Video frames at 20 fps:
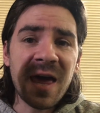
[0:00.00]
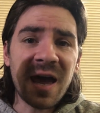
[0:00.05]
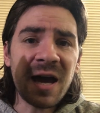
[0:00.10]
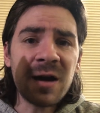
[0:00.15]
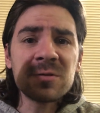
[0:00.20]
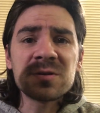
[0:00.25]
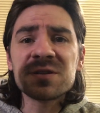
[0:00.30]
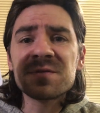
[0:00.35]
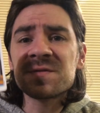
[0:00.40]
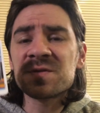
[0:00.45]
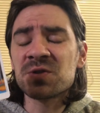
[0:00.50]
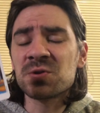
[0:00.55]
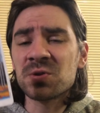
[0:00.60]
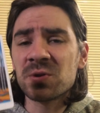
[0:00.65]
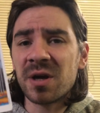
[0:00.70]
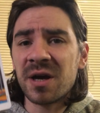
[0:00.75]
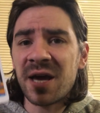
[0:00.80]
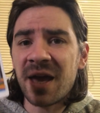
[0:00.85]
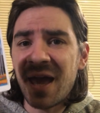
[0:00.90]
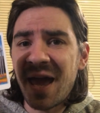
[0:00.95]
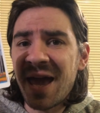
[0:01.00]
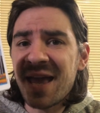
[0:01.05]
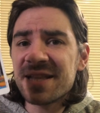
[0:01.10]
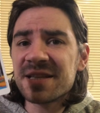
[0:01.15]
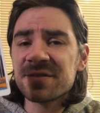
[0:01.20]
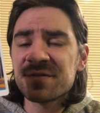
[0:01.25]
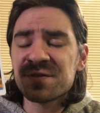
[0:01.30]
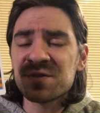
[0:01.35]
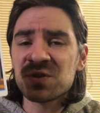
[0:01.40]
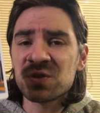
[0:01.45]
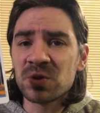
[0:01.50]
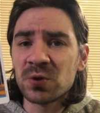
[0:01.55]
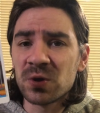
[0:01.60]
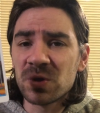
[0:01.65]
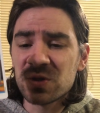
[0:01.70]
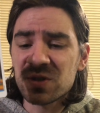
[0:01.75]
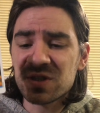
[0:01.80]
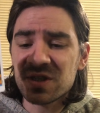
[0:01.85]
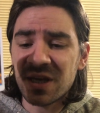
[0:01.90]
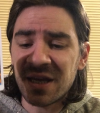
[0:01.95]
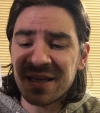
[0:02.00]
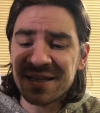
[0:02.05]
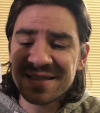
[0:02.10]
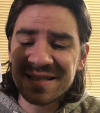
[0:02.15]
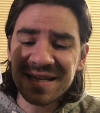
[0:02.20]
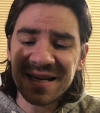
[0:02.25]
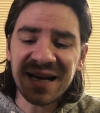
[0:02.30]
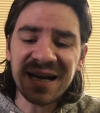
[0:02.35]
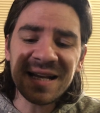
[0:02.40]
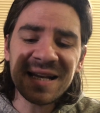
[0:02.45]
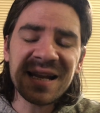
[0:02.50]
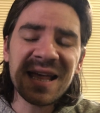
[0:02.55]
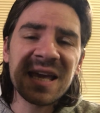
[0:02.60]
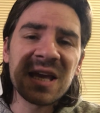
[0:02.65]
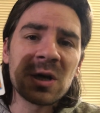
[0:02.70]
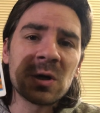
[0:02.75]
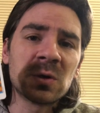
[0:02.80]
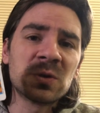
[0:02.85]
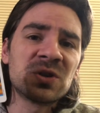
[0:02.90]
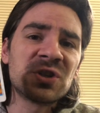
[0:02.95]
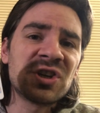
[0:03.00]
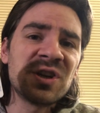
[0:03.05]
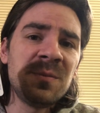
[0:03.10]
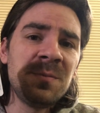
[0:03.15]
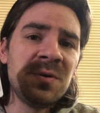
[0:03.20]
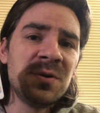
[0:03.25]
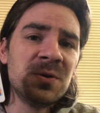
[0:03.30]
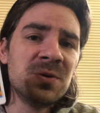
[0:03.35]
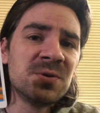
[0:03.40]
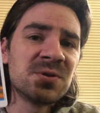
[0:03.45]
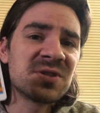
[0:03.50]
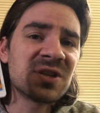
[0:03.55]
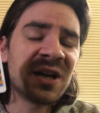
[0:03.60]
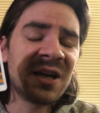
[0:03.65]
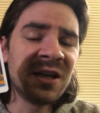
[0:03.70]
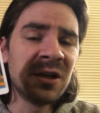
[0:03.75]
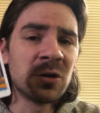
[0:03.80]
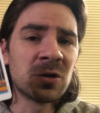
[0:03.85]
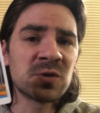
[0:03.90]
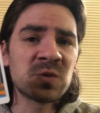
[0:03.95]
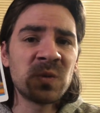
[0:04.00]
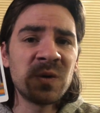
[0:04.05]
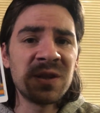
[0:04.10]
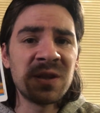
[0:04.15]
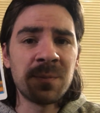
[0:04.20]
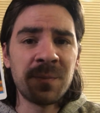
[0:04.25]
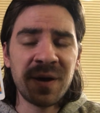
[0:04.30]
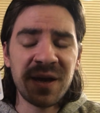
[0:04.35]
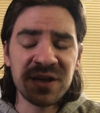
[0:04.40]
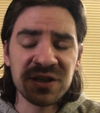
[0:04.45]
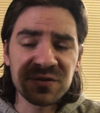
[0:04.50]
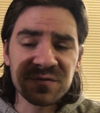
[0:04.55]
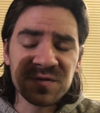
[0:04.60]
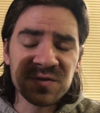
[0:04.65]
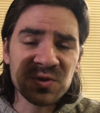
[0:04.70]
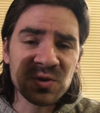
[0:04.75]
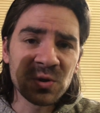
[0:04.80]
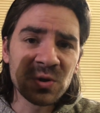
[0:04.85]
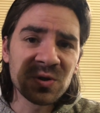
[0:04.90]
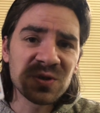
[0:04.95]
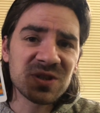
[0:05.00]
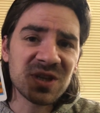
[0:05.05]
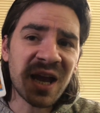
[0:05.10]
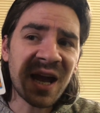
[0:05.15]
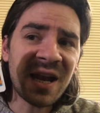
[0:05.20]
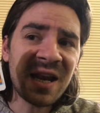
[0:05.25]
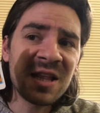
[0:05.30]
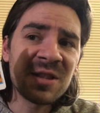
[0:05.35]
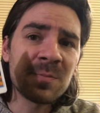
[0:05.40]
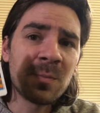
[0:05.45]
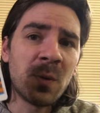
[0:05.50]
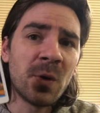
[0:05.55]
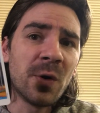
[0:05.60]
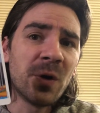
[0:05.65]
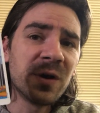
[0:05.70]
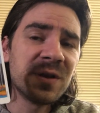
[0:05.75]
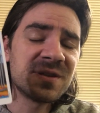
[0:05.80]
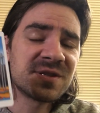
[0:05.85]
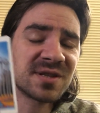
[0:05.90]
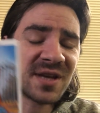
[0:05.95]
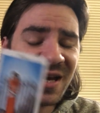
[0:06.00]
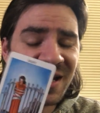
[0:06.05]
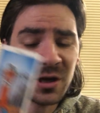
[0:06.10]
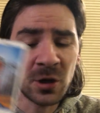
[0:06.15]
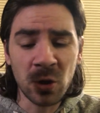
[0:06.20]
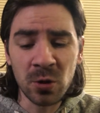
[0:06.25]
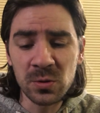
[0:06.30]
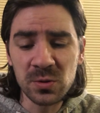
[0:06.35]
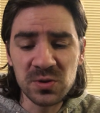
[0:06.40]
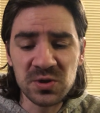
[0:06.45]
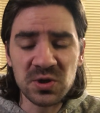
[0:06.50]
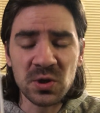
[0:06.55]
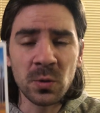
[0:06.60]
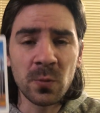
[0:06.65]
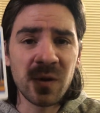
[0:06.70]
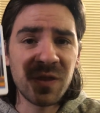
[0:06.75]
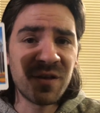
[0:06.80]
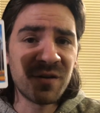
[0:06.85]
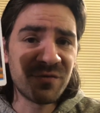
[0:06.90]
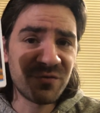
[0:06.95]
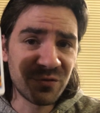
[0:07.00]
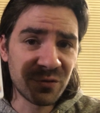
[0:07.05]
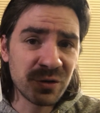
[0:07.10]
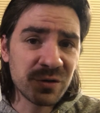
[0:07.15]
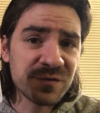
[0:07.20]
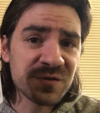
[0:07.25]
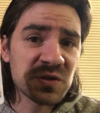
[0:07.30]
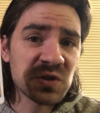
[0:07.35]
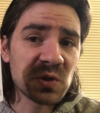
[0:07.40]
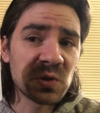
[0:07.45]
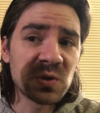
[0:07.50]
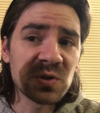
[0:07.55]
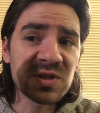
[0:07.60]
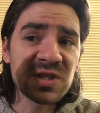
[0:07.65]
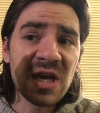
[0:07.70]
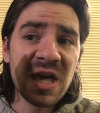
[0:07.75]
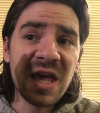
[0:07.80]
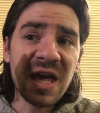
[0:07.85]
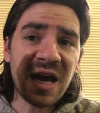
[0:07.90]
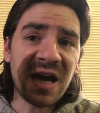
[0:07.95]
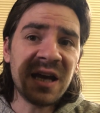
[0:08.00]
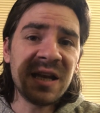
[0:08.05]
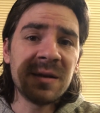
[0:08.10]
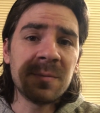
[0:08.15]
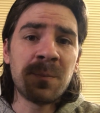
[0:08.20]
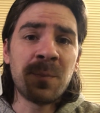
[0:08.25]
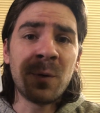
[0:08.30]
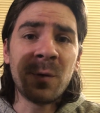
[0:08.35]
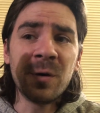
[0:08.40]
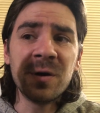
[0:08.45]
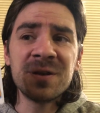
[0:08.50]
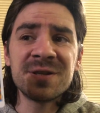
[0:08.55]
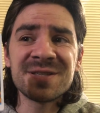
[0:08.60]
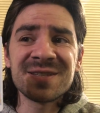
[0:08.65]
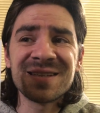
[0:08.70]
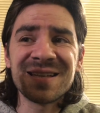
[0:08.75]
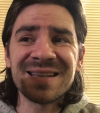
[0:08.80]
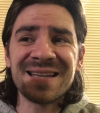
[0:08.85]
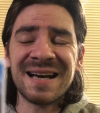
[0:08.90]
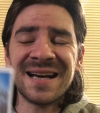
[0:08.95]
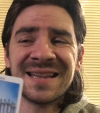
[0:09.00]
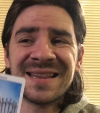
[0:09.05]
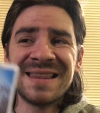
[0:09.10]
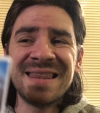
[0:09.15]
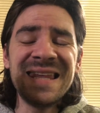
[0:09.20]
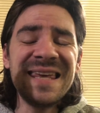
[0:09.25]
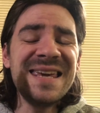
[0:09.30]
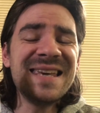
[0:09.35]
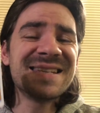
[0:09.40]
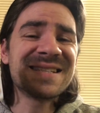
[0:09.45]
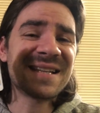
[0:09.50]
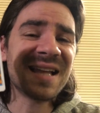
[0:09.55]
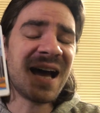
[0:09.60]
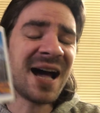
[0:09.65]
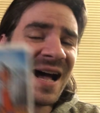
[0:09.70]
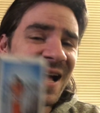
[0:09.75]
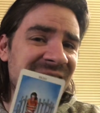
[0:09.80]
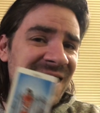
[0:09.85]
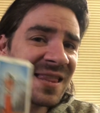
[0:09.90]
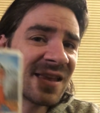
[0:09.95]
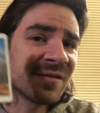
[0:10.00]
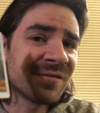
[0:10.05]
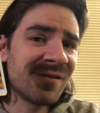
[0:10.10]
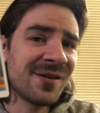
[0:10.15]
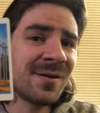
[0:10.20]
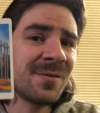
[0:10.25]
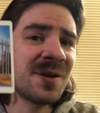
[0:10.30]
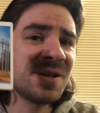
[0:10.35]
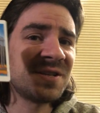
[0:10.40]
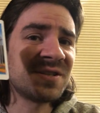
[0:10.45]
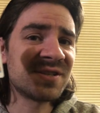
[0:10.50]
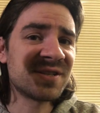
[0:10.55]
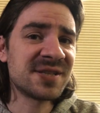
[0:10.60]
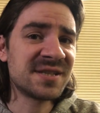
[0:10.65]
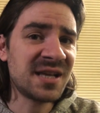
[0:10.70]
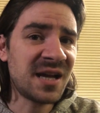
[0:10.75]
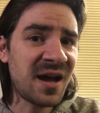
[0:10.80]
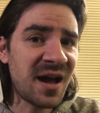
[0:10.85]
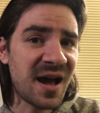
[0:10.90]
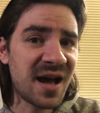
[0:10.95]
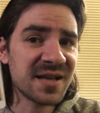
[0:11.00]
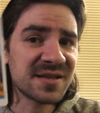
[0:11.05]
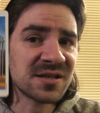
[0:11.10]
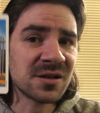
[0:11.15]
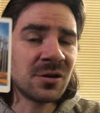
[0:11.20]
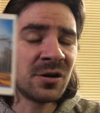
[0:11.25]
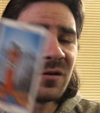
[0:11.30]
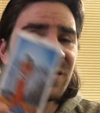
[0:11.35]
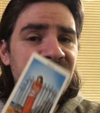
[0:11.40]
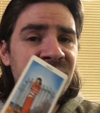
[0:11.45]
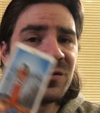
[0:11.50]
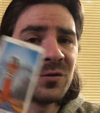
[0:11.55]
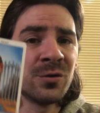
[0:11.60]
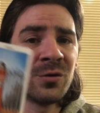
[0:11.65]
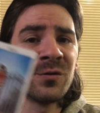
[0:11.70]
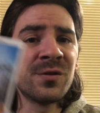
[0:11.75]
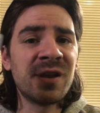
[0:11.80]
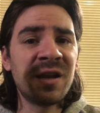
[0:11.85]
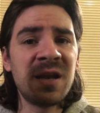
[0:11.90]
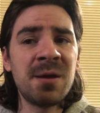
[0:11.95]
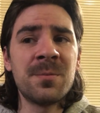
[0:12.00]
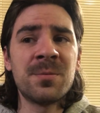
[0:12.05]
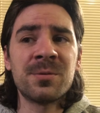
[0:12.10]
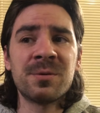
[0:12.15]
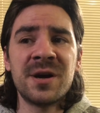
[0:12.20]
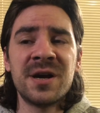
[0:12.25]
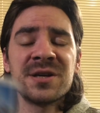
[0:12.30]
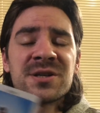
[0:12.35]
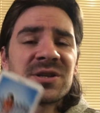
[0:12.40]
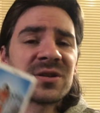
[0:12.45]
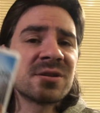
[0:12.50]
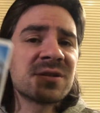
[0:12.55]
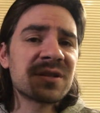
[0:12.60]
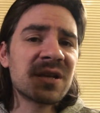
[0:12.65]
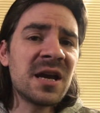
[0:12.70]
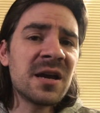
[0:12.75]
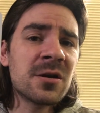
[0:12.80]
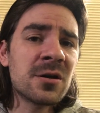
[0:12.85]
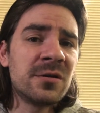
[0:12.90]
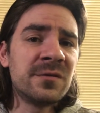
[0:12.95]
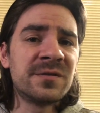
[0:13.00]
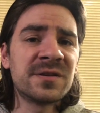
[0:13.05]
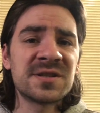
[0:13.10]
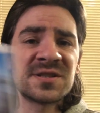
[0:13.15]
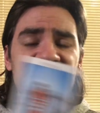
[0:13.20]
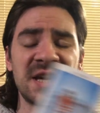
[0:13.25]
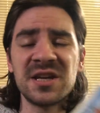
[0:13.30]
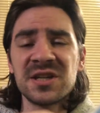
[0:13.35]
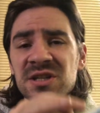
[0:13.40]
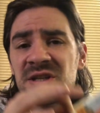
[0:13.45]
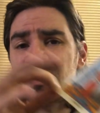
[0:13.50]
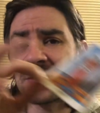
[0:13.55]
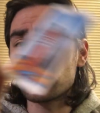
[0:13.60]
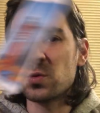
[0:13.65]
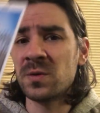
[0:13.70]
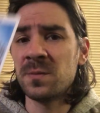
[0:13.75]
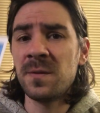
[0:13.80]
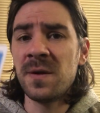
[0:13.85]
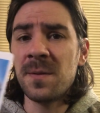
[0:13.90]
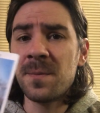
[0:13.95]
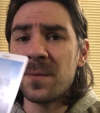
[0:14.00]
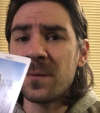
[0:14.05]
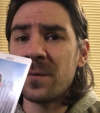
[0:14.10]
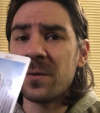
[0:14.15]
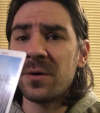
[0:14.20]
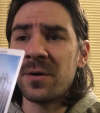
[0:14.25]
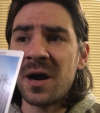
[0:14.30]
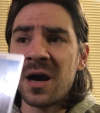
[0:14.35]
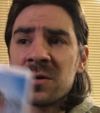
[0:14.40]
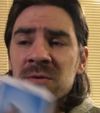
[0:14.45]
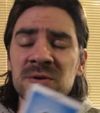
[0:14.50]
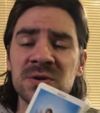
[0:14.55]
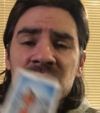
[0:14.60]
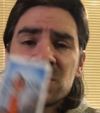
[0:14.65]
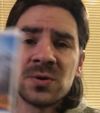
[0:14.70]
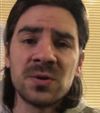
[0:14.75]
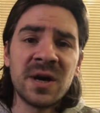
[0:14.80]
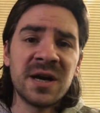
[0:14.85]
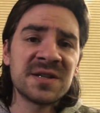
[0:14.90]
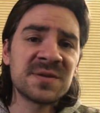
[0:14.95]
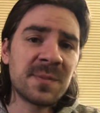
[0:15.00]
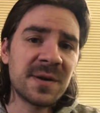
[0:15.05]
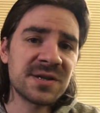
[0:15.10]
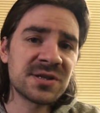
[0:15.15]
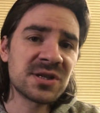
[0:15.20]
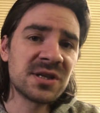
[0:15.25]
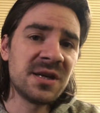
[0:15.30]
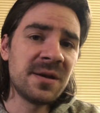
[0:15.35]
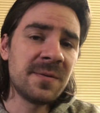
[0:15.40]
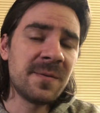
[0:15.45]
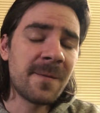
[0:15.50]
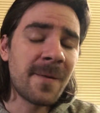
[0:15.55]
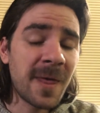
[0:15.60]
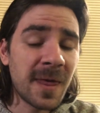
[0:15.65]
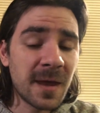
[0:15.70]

Eight of Swords, it's kind of like contributes a lot with the Page of Swords, and it points, and also with the Four of Swords, and points that at least at the very start of your deliberations and conversations with people around you, especially